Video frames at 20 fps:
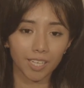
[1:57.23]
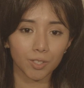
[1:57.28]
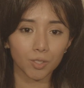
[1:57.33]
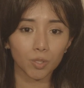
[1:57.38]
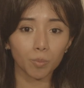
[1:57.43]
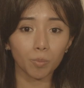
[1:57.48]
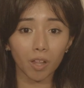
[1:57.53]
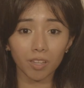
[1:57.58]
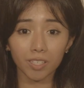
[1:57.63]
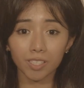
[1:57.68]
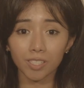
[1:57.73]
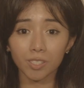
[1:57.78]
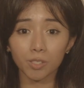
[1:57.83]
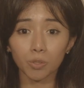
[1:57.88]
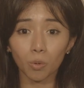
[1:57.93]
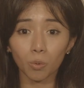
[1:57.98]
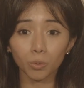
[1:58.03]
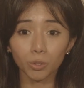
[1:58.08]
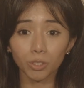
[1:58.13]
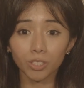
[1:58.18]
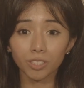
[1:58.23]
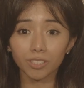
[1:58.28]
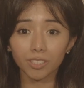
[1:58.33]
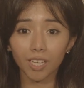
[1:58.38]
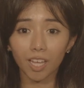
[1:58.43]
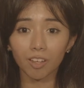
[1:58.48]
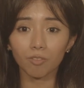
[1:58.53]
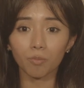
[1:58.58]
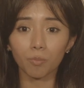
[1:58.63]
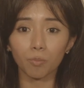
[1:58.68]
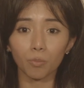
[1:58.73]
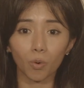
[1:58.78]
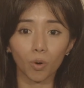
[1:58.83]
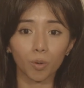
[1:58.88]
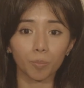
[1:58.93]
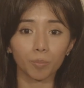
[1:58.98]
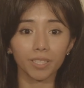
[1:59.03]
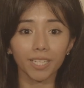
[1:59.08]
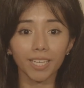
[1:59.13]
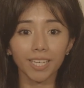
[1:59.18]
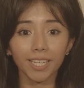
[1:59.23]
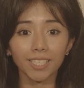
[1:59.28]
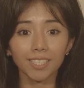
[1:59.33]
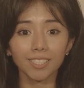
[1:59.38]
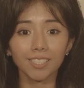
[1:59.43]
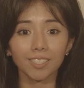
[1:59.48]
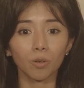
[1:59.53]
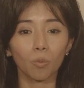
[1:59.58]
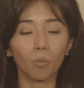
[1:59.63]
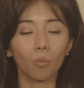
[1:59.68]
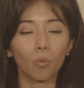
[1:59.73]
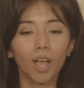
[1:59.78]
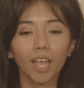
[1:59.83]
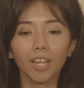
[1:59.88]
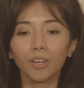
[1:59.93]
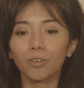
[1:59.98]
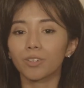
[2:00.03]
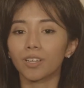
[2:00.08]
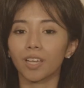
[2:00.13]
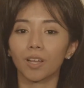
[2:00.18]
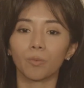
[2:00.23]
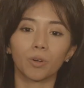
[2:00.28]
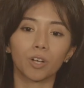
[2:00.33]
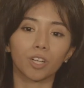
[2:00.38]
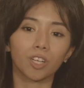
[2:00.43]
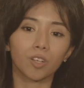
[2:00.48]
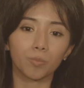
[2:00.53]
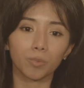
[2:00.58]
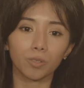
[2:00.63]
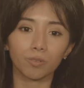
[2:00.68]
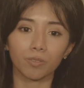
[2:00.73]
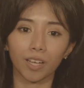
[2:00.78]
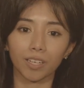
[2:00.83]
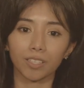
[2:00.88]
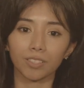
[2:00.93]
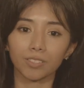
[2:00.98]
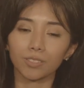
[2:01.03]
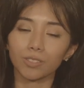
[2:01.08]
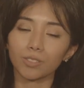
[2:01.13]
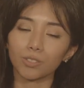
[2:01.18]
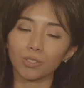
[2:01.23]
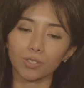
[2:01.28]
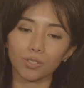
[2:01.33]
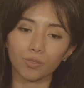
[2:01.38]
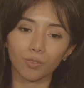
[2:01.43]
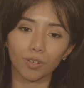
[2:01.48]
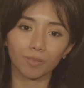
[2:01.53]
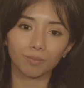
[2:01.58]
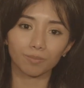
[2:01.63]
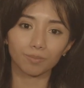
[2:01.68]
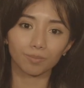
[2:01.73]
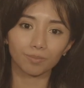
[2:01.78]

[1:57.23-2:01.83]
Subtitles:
so policyholders have more plans and a wider network of providers to choose from.